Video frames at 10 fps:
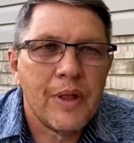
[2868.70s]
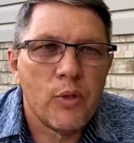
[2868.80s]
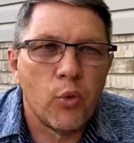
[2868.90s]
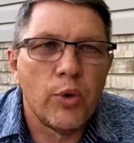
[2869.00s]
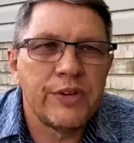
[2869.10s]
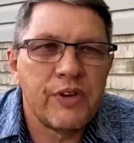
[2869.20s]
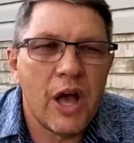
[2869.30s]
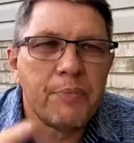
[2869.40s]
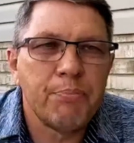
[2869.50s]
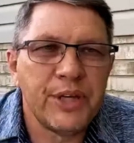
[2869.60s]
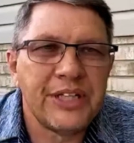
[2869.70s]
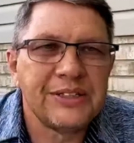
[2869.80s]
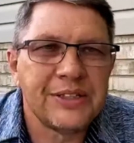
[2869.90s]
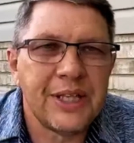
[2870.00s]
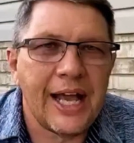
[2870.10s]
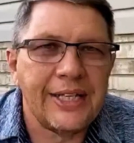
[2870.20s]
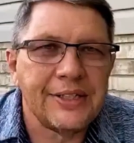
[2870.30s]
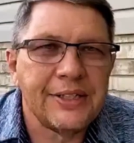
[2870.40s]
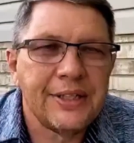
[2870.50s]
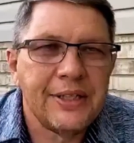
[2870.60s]
The word of God brings
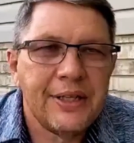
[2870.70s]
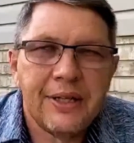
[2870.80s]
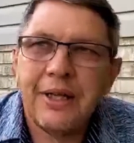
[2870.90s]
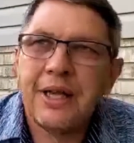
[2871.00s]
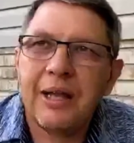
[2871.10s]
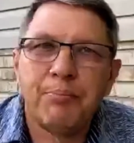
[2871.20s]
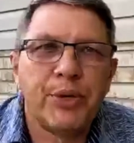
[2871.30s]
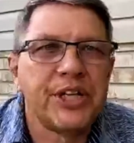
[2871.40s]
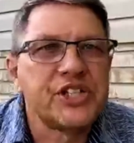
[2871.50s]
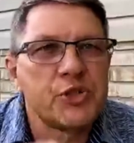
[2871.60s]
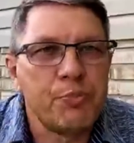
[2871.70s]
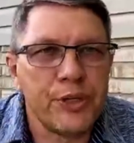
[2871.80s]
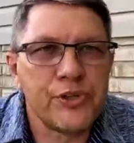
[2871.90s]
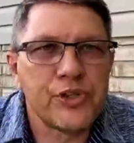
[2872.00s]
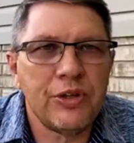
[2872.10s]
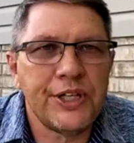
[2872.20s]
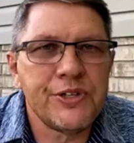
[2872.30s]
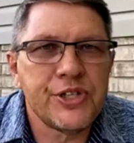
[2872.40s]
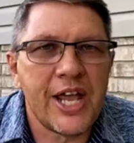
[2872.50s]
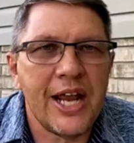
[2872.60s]
light. It brings spiritual
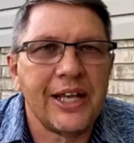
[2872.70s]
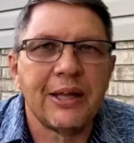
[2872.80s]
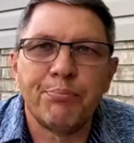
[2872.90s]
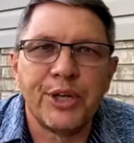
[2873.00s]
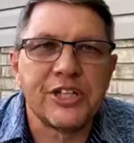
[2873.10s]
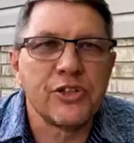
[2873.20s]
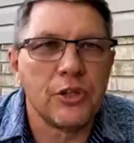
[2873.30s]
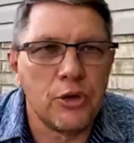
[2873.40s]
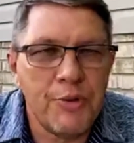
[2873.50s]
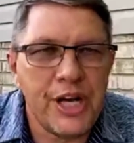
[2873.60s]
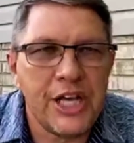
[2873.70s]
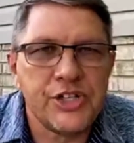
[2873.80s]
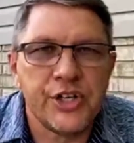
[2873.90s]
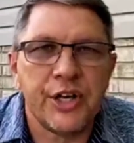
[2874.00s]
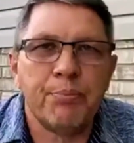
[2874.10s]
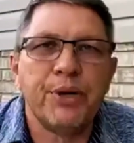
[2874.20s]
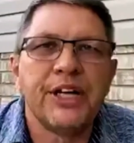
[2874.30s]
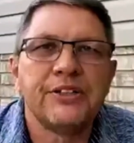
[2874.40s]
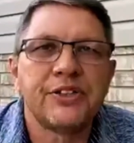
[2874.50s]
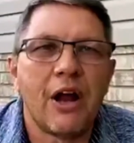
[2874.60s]
understanding. It brings illumination. It
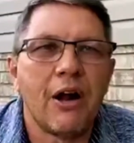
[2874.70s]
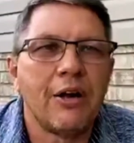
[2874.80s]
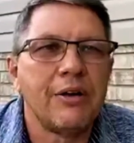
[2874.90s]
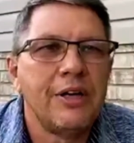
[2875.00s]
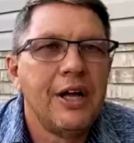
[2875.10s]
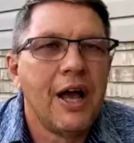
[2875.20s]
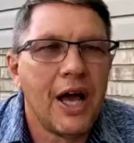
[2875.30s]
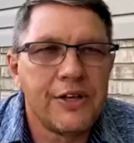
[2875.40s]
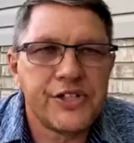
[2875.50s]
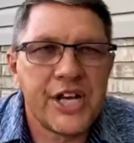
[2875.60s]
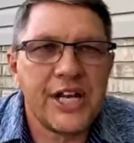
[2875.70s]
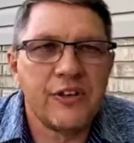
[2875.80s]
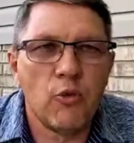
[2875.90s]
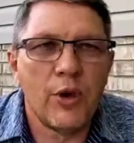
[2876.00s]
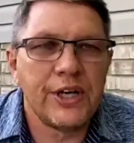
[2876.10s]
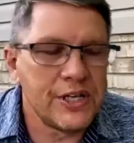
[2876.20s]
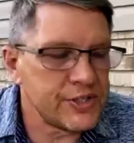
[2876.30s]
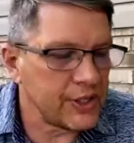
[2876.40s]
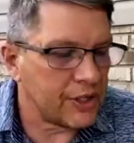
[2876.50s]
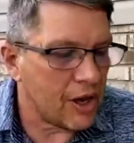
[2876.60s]
brings our understanding of what it
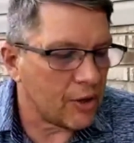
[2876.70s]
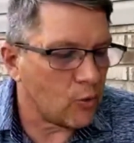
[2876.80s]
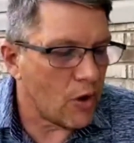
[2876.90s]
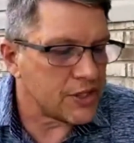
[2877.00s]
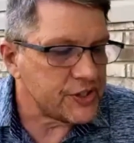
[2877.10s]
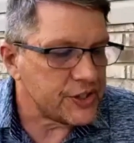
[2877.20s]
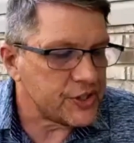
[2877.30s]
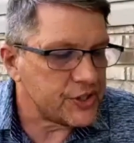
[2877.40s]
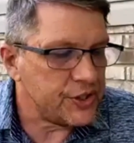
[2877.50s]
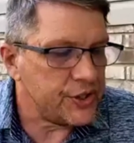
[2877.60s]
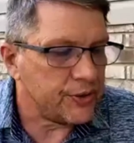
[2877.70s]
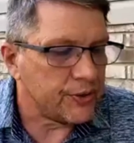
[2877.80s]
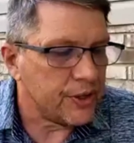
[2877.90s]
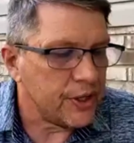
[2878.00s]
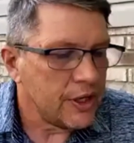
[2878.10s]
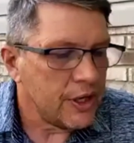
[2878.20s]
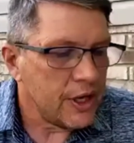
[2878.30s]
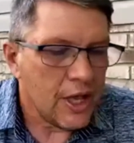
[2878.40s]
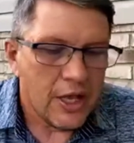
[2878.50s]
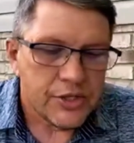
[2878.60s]
is that God wants us to do.
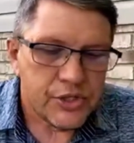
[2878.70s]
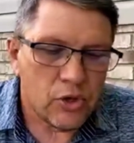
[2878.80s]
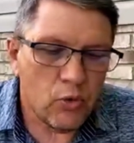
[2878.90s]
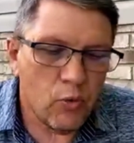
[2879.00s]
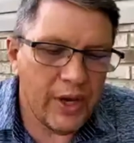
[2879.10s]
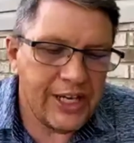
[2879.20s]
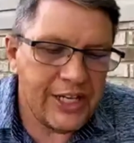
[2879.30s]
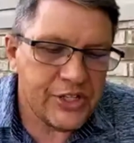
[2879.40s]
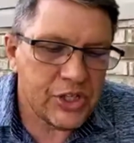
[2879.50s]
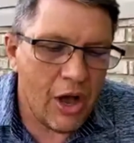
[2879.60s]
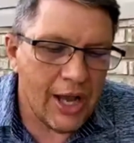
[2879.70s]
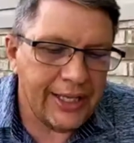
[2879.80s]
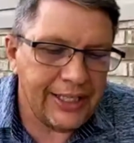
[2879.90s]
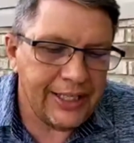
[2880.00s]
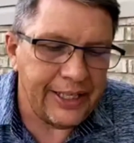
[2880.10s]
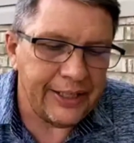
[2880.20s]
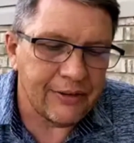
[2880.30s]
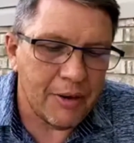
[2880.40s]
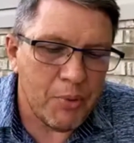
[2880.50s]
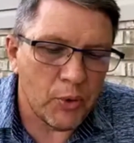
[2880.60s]
So when he's talking
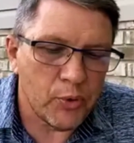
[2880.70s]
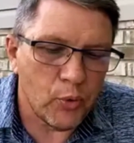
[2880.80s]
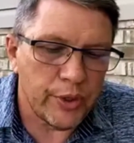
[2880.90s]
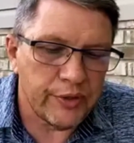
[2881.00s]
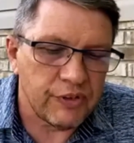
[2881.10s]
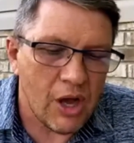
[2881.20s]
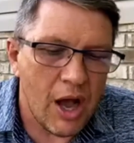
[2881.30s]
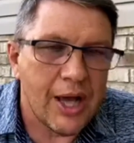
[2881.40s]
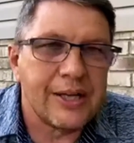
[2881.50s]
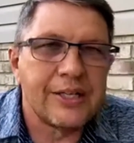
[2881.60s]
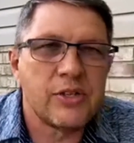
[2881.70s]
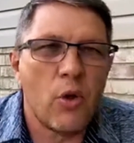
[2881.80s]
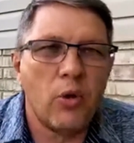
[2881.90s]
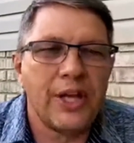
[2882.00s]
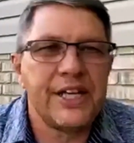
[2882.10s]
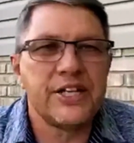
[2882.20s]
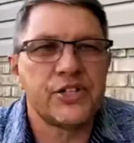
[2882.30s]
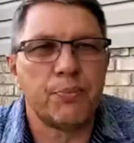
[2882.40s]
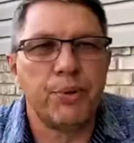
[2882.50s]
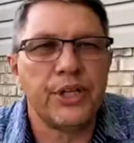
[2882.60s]
here about the word of God, it's the whole idea
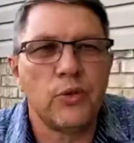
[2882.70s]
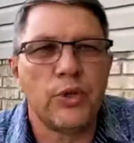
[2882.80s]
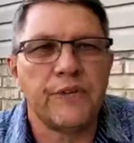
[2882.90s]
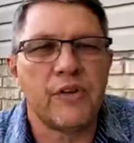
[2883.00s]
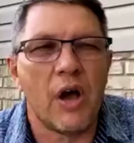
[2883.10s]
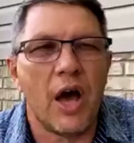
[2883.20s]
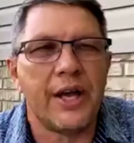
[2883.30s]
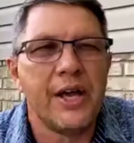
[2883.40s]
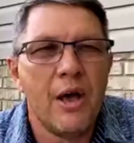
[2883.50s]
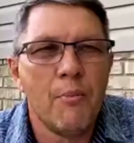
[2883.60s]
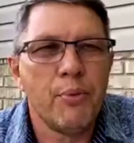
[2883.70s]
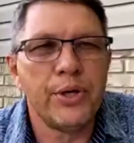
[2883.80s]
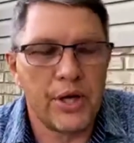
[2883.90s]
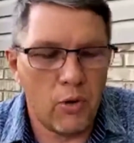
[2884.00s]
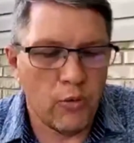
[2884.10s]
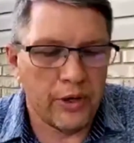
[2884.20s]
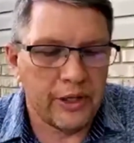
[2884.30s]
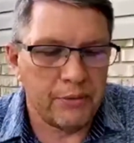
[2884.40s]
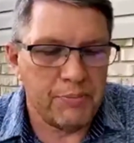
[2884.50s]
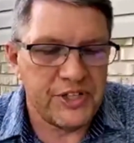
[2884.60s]
is to bring the of God, put it out where
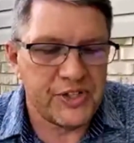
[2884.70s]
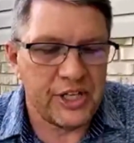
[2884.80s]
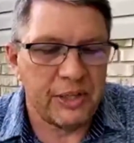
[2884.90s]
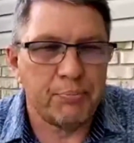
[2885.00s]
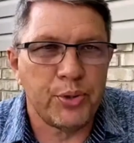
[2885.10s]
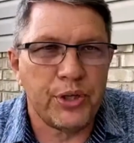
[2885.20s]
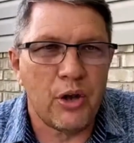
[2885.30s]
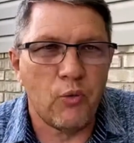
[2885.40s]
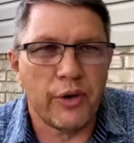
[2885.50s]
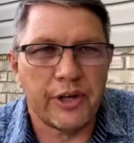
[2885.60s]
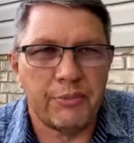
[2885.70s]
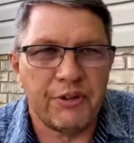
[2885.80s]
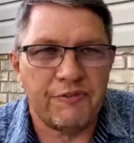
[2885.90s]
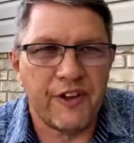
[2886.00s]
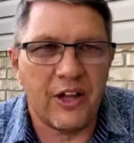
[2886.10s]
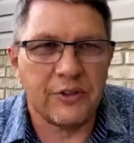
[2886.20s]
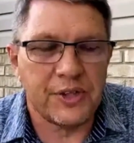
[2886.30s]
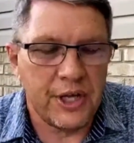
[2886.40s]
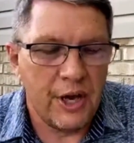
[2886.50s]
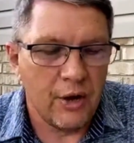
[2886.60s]
it can be seen, put it out where it can be
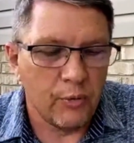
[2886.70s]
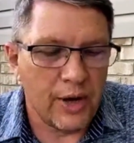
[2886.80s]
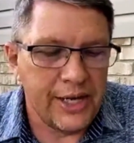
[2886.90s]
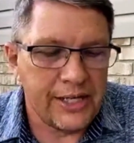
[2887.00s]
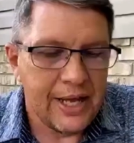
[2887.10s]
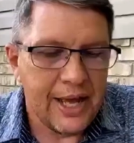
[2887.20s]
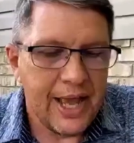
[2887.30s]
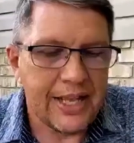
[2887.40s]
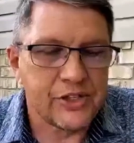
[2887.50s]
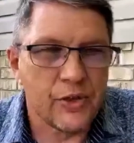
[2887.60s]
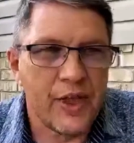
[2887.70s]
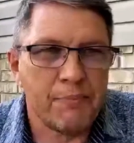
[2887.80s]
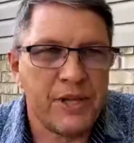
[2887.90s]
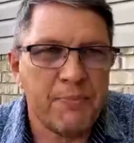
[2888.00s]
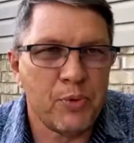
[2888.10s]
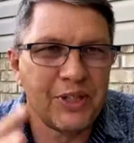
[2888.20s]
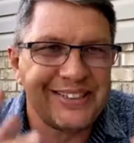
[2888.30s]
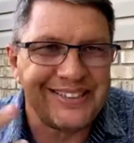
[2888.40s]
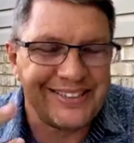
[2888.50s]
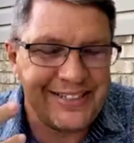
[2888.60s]
felt, right? And so that people
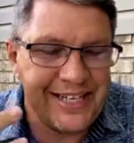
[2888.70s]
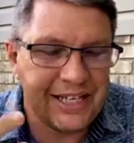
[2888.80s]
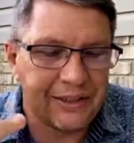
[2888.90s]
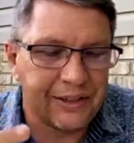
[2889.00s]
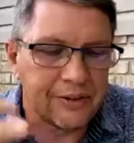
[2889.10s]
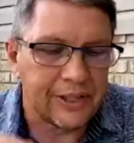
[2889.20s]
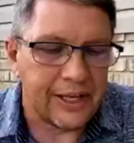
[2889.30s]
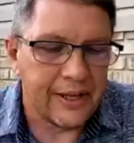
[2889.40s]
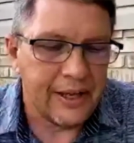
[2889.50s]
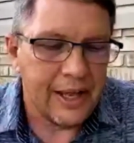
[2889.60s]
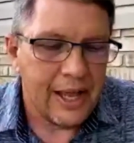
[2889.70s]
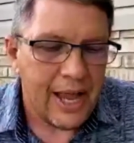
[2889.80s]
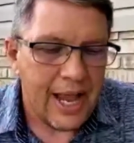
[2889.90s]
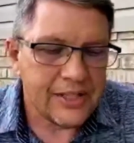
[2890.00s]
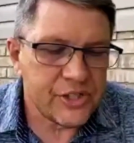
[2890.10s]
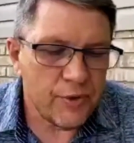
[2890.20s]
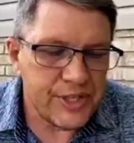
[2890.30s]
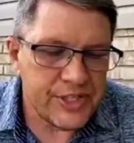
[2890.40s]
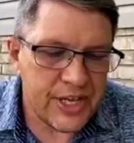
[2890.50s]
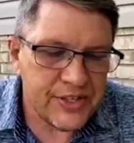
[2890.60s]
can see clearly. And
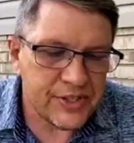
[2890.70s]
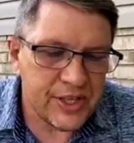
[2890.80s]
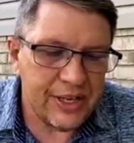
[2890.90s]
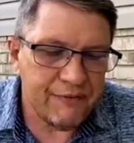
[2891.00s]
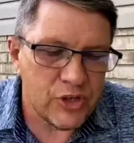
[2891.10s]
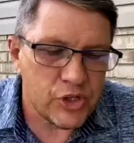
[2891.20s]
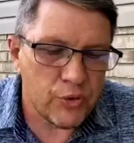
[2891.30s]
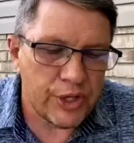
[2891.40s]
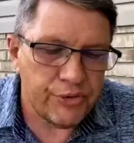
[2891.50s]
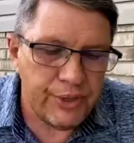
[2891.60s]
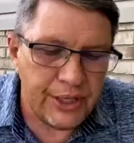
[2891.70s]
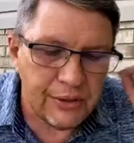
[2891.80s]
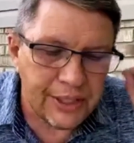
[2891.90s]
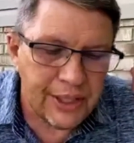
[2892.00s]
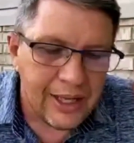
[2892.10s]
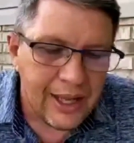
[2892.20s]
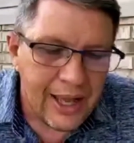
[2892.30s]
so he says in verse 23, look,